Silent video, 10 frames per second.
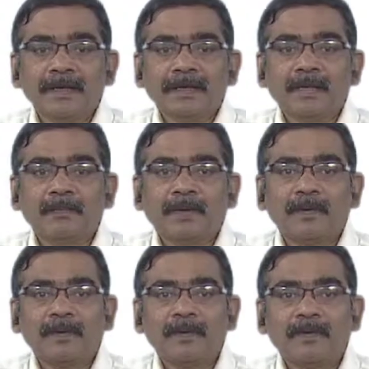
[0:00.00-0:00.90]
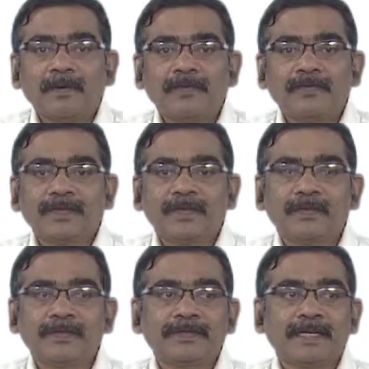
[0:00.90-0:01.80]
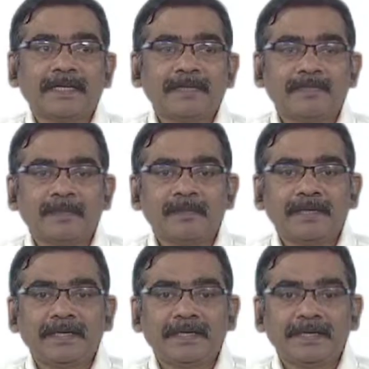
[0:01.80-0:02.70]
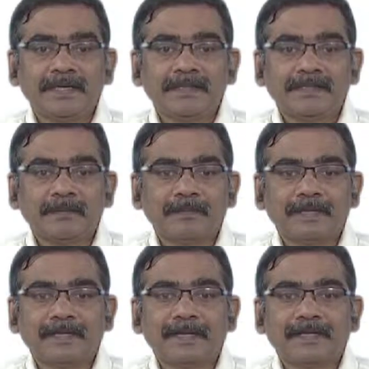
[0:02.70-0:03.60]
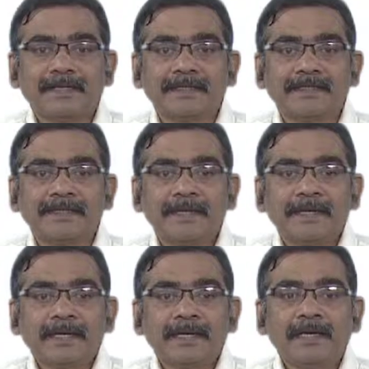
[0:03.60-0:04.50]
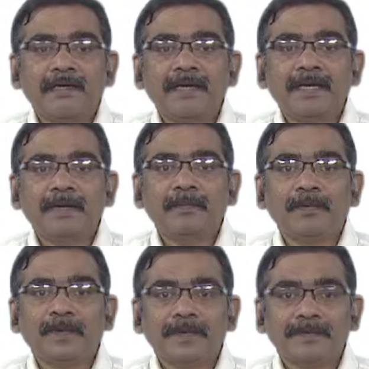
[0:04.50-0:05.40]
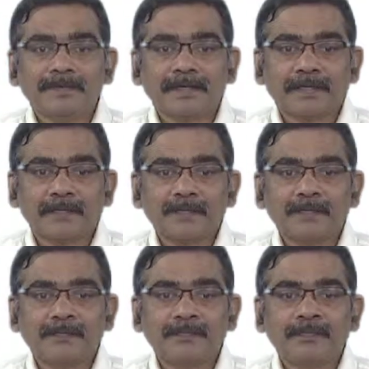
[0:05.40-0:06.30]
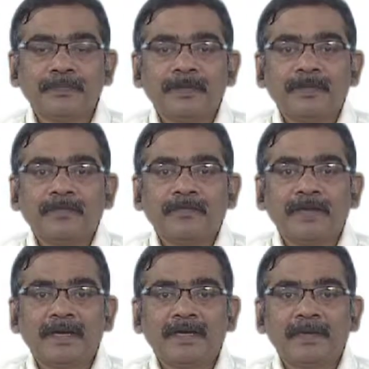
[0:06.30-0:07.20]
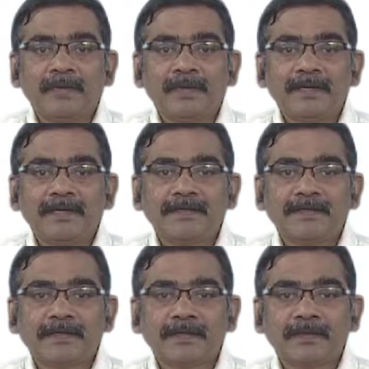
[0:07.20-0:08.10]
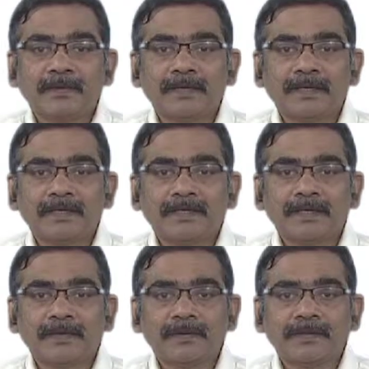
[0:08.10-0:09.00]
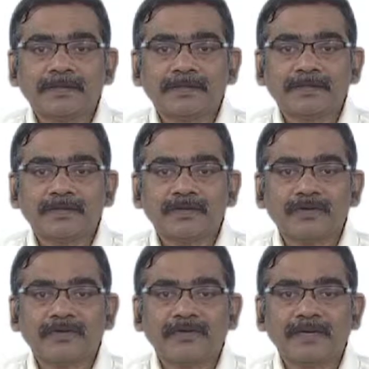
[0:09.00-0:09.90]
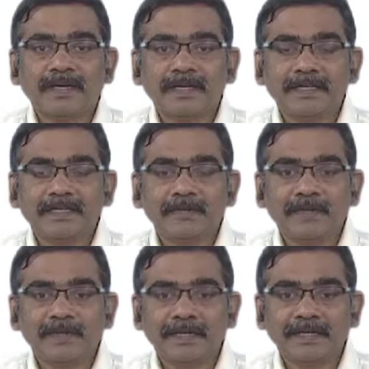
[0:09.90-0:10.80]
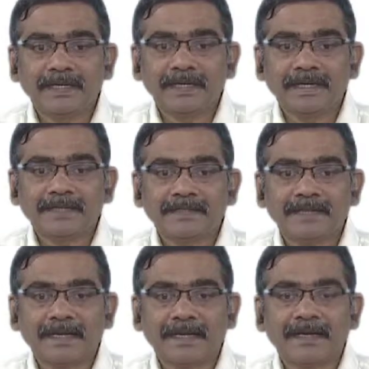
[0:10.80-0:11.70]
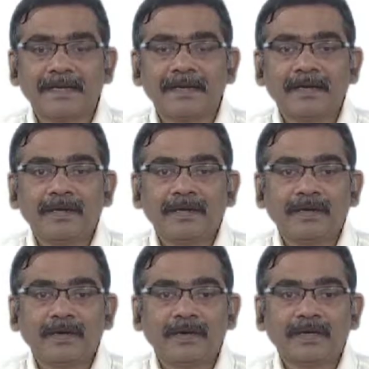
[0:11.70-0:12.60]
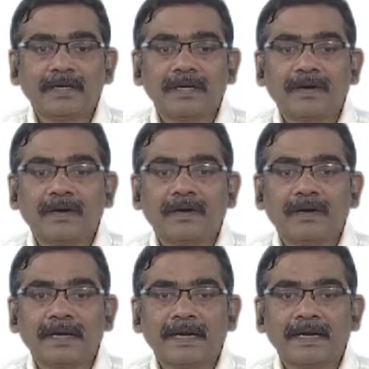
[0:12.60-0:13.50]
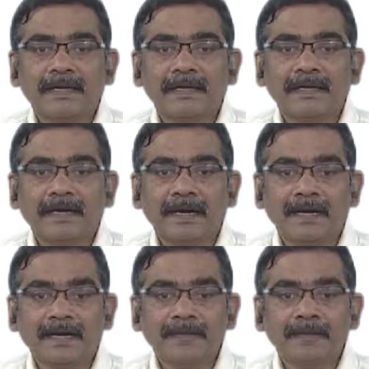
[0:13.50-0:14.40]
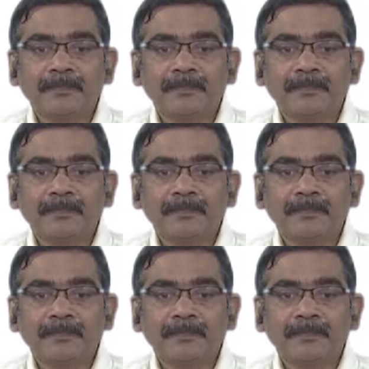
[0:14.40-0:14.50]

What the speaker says: The problem of circuit satisfiability is something like this: given a Boolean circuit, where the Boolean circuit is said to consist of various Boolean gates like not, or, and.